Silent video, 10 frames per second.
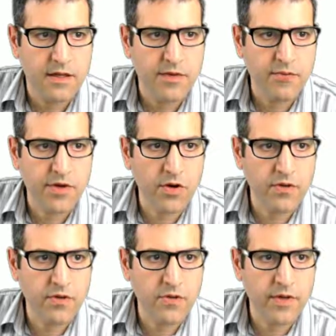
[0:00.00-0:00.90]
we
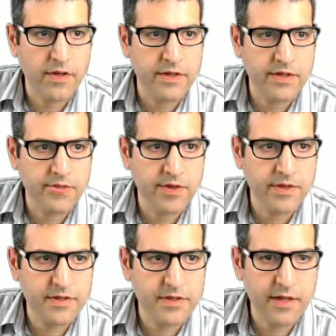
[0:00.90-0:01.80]
go to
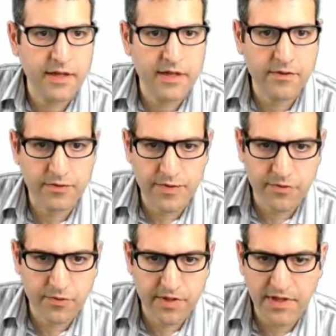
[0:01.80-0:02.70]
networks and we
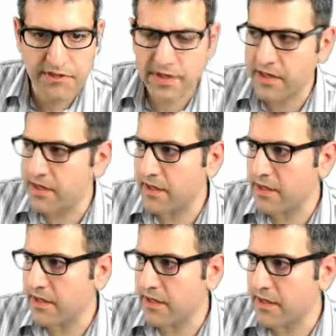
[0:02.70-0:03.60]
put everything
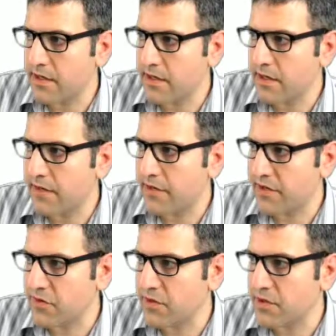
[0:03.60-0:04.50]
in
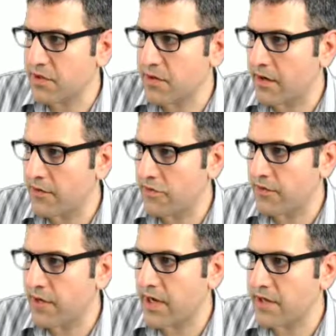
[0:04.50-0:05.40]
area 2. So router
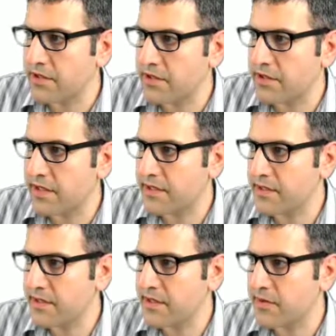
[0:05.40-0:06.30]
4 has Ethernet
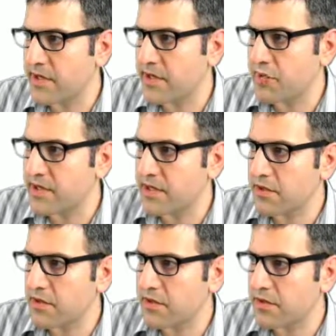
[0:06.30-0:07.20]
3,
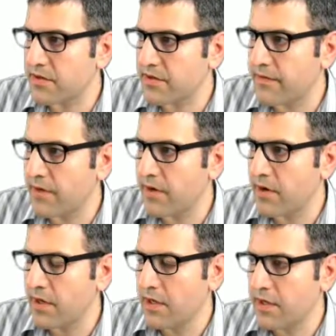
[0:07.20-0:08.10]

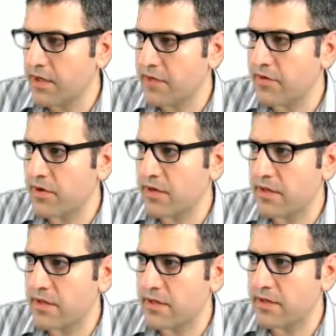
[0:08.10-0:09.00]
192.168.34 network,
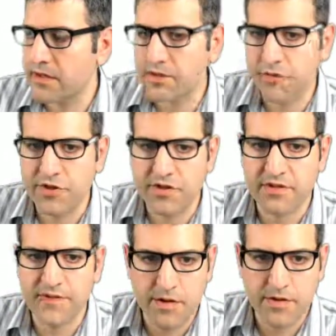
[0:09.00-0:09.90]
and the bridge
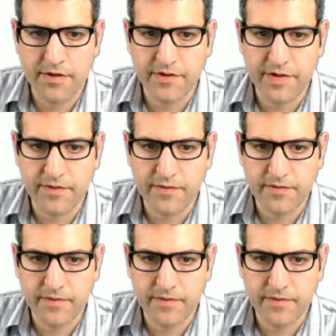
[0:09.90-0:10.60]
interface on area 2.